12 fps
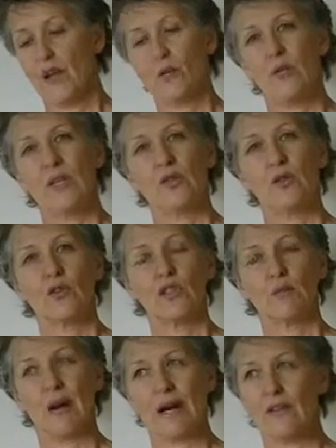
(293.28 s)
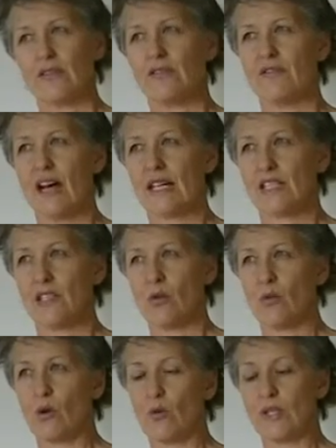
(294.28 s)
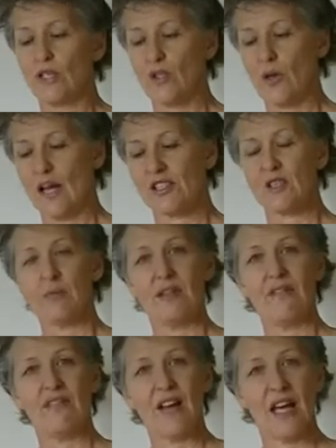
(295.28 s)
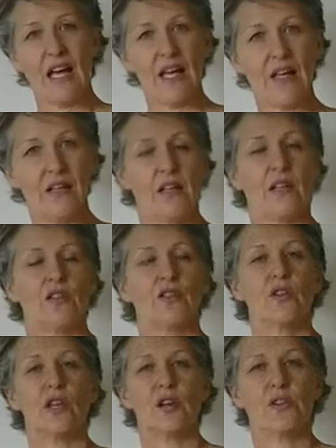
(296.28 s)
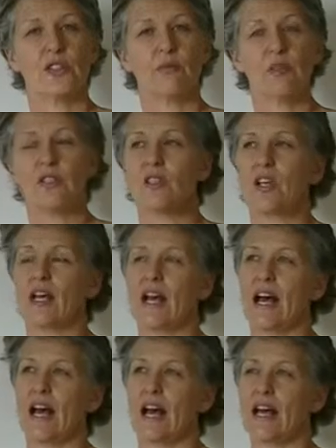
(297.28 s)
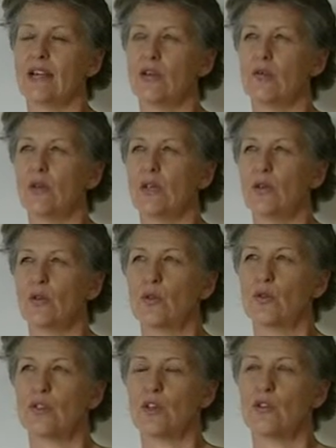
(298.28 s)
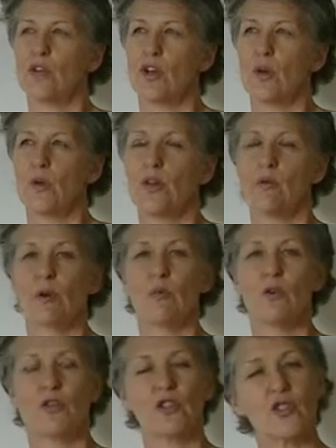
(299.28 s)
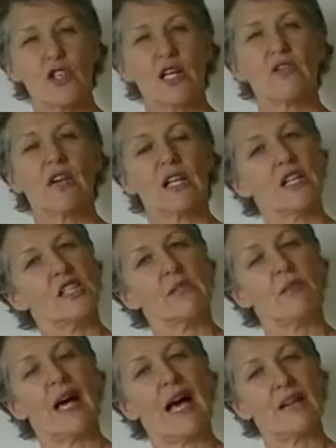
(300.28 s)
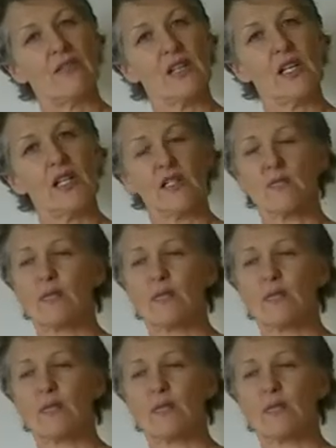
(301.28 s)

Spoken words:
We talked about the fact that what we do has to be fair to customers, and we also know that we want to generate customer advocates